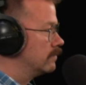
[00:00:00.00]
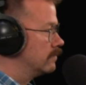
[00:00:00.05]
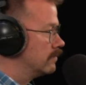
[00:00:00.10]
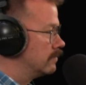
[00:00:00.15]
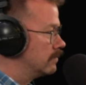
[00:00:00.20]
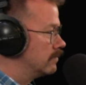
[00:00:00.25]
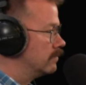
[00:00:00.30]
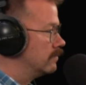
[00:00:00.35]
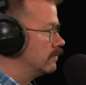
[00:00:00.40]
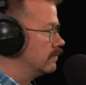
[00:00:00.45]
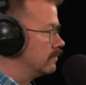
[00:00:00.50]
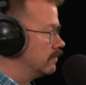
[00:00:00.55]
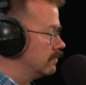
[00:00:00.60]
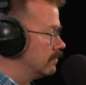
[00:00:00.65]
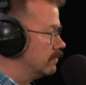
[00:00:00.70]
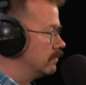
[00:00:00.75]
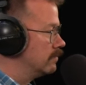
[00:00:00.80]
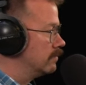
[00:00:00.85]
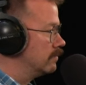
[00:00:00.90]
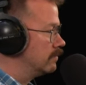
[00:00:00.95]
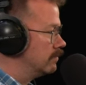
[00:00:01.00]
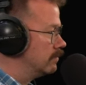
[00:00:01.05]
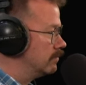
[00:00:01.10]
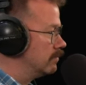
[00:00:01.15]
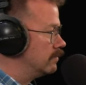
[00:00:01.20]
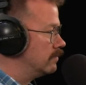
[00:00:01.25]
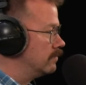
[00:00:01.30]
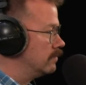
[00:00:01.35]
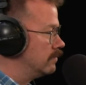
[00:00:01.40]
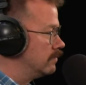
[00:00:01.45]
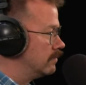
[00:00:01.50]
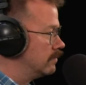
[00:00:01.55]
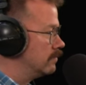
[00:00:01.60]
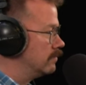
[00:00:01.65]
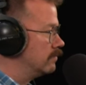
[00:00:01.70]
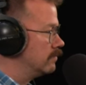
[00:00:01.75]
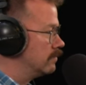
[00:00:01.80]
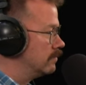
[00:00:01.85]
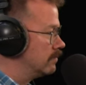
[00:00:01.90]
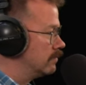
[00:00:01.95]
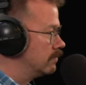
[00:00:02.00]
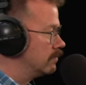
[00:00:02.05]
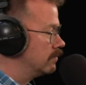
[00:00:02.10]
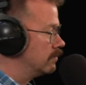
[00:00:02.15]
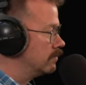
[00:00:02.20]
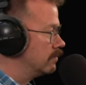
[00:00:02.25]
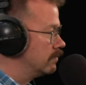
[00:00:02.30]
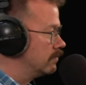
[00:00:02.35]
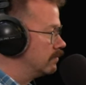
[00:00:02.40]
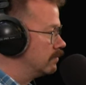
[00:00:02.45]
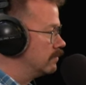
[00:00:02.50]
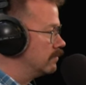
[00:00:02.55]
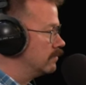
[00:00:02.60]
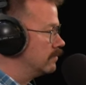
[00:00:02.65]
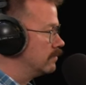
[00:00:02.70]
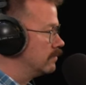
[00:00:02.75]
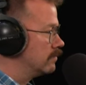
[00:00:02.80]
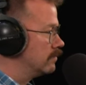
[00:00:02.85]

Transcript: [no speech]